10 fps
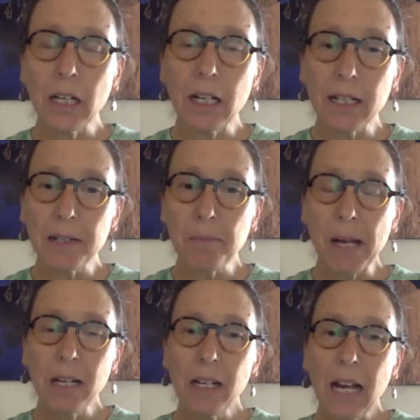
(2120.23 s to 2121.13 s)

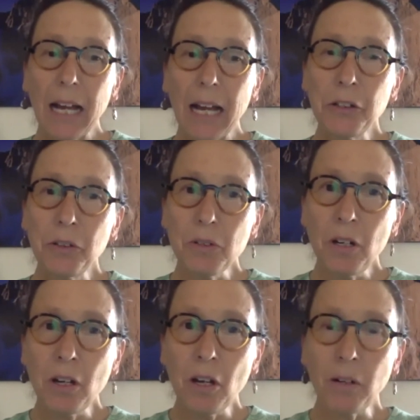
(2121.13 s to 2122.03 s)
I
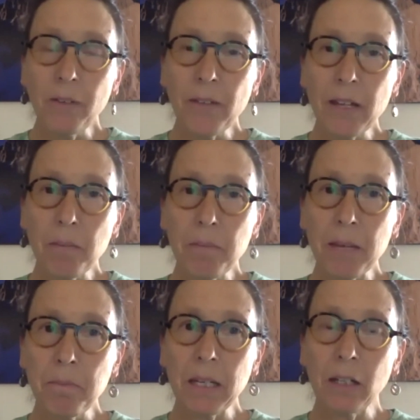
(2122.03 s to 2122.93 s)
don't know of them
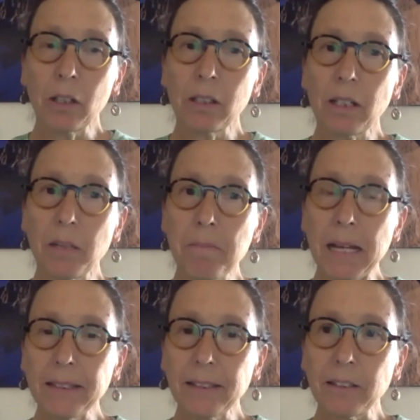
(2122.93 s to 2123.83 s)
being
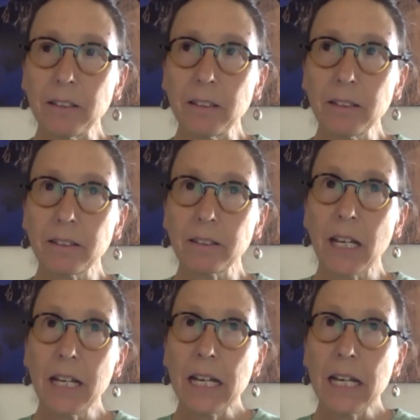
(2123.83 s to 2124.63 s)
commensals.